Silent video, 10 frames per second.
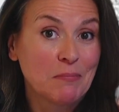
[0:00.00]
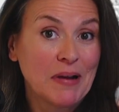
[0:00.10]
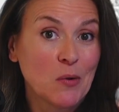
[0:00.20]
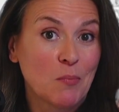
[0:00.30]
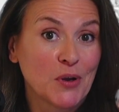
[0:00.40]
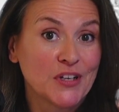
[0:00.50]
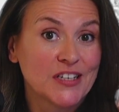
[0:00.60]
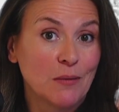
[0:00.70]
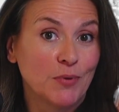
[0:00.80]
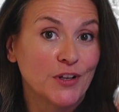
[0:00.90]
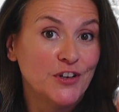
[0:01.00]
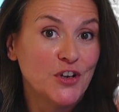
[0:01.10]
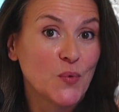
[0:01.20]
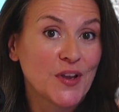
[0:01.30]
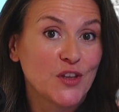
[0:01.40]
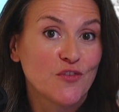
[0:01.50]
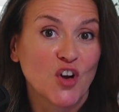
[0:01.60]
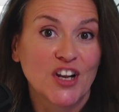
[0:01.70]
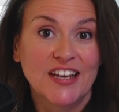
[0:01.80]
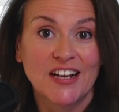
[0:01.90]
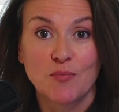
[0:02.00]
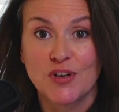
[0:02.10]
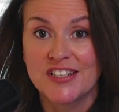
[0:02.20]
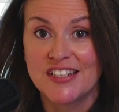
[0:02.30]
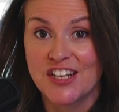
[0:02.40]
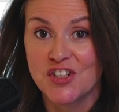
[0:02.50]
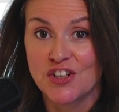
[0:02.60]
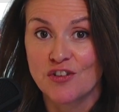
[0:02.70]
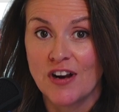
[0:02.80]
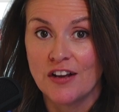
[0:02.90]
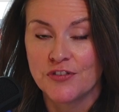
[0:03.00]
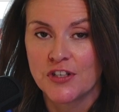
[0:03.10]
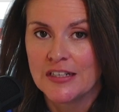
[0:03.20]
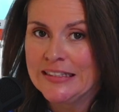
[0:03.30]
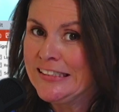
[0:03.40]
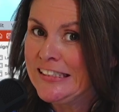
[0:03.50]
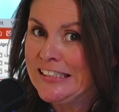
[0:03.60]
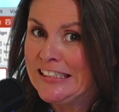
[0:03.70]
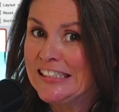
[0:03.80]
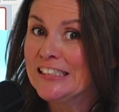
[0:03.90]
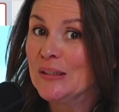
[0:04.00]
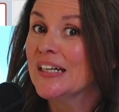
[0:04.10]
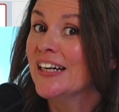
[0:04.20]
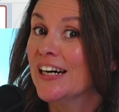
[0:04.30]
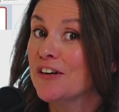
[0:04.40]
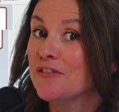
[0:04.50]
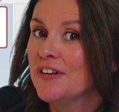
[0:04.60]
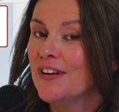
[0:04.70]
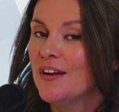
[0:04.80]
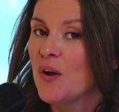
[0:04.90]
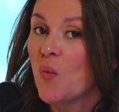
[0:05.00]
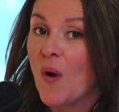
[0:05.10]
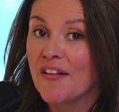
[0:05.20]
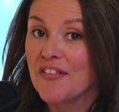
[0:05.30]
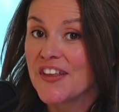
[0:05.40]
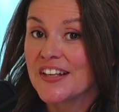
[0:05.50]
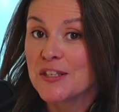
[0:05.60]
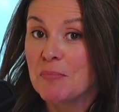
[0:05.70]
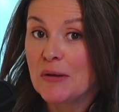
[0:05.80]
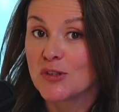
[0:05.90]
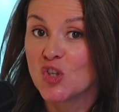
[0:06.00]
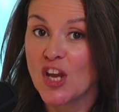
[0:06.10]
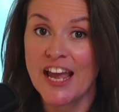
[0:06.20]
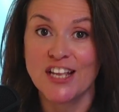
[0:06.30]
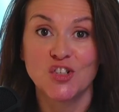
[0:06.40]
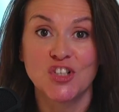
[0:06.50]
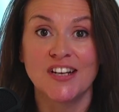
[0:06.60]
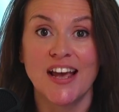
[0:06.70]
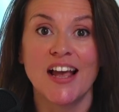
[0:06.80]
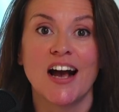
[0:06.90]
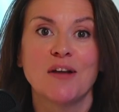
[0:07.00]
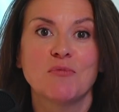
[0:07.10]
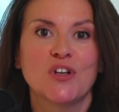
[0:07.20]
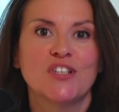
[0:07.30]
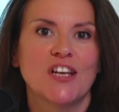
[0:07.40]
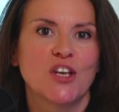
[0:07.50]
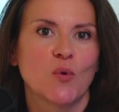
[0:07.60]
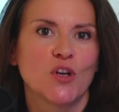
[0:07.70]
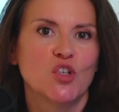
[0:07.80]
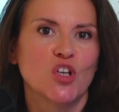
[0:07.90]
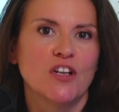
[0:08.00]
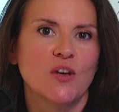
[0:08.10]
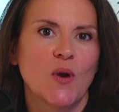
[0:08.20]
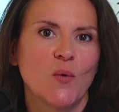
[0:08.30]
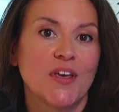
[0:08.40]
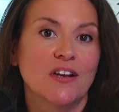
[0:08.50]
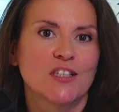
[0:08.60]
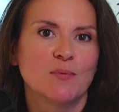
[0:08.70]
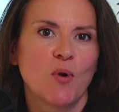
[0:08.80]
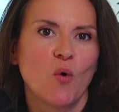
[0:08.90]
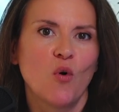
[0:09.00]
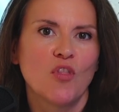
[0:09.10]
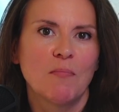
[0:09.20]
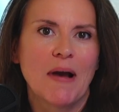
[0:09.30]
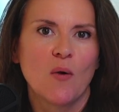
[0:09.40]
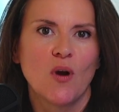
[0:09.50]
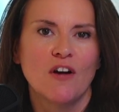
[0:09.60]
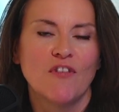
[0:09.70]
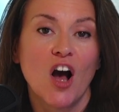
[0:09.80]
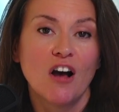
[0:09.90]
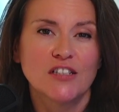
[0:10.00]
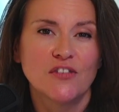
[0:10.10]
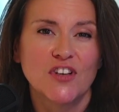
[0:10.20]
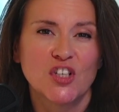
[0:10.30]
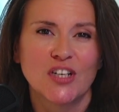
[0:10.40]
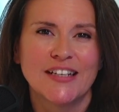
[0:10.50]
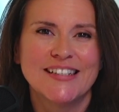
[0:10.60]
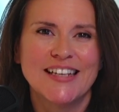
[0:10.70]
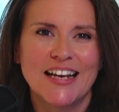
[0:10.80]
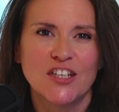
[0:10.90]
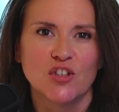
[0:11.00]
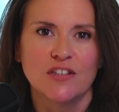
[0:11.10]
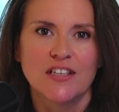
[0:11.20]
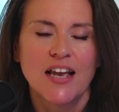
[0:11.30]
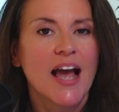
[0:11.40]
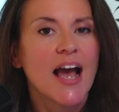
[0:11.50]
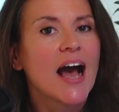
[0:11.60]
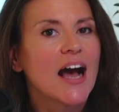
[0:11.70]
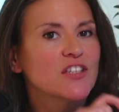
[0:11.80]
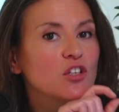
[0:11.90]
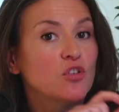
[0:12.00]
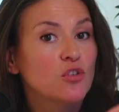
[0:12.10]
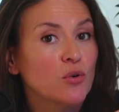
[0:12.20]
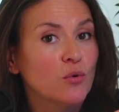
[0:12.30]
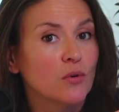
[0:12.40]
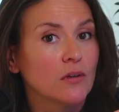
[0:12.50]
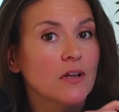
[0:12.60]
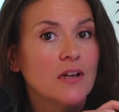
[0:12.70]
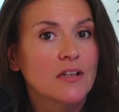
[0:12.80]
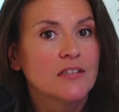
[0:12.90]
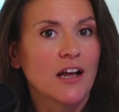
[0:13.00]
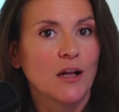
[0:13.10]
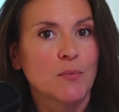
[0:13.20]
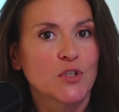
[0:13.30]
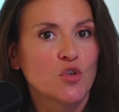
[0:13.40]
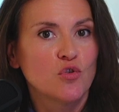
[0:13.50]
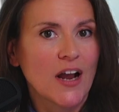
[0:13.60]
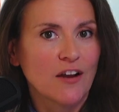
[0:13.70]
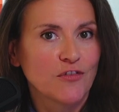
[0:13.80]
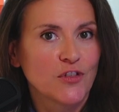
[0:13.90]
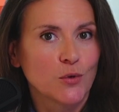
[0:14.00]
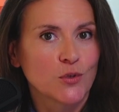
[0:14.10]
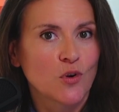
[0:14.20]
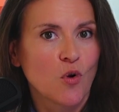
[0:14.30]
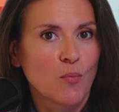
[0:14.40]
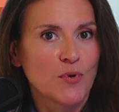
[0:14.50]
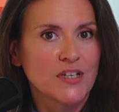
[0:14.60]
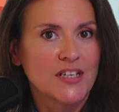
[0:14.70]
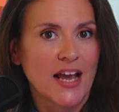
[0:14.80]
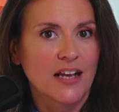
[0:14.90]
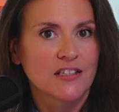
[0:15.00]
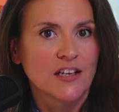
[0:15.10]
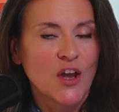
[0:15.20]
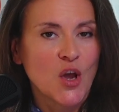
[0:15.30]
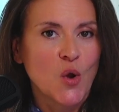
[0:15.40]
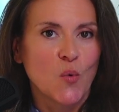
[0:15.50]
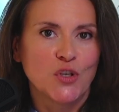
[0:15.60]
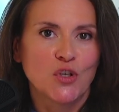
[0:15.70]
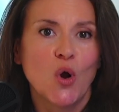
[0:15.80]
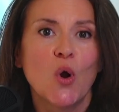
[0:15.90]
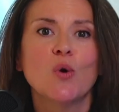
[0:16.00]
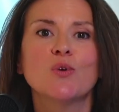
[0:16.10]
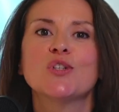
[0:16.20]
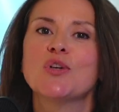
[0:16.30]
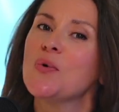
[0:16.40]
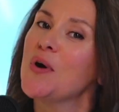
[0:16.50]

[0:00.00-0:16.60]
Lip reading: PowerPoint template, knowing you've got a killer presentation to craft? I know I have. Well, that's about to change. Today, I'm going to take you on a journey where we explore the power of artificial intelligence as a tool to help us draft those corporate decks, which oh so